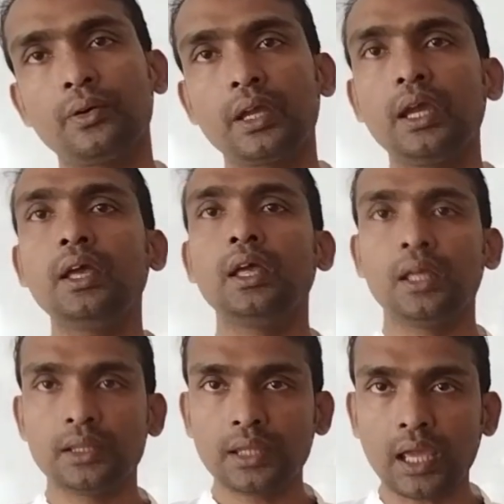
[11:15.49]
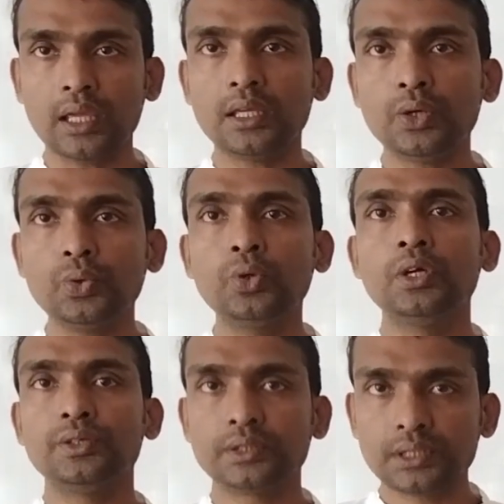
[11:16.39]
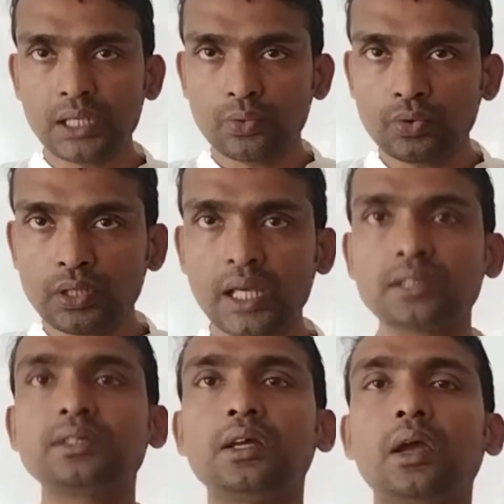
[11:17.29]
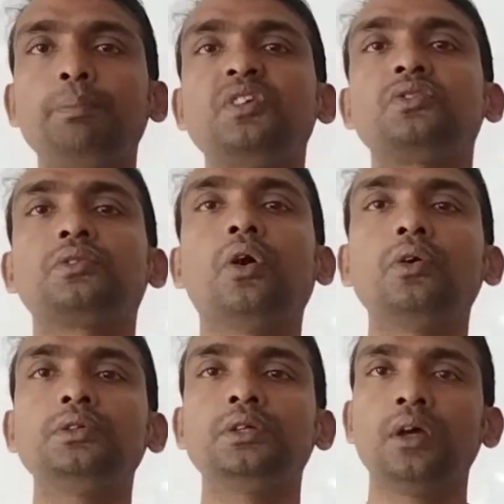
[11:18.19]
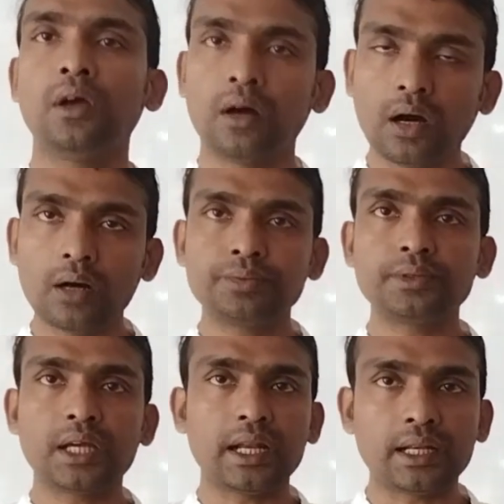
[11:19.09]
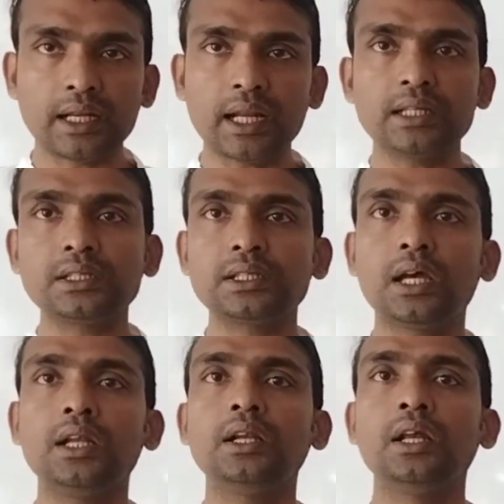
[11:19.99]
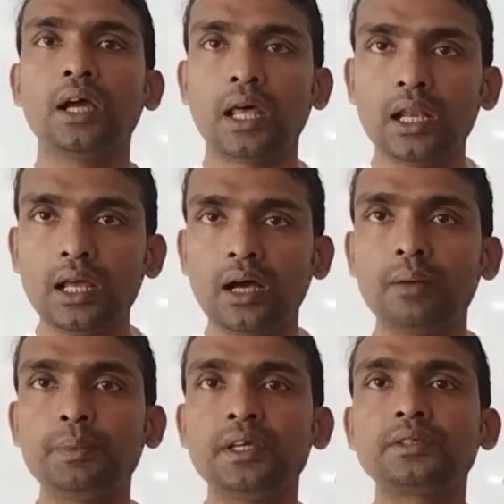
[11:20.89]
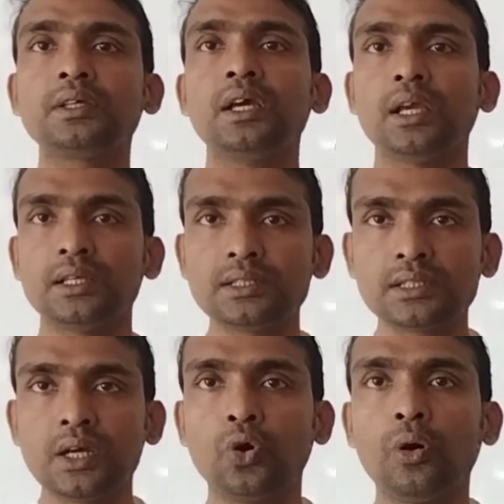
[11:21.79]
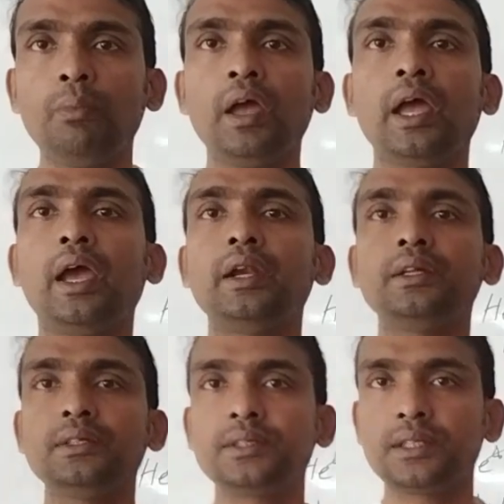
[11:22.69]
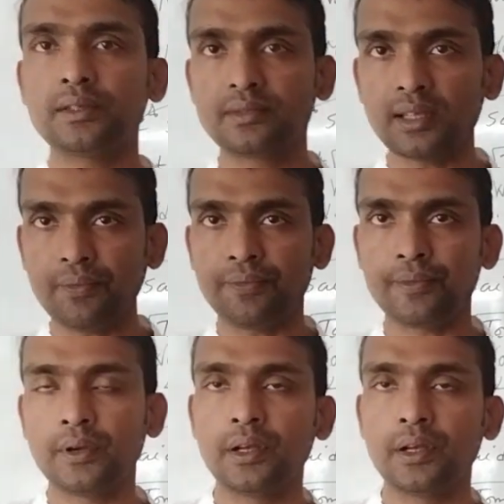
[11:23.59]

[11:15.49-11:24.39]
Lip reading: Okay, thank you. See you next episode of the narration. Allah Hafiz. Stay home and stay safe.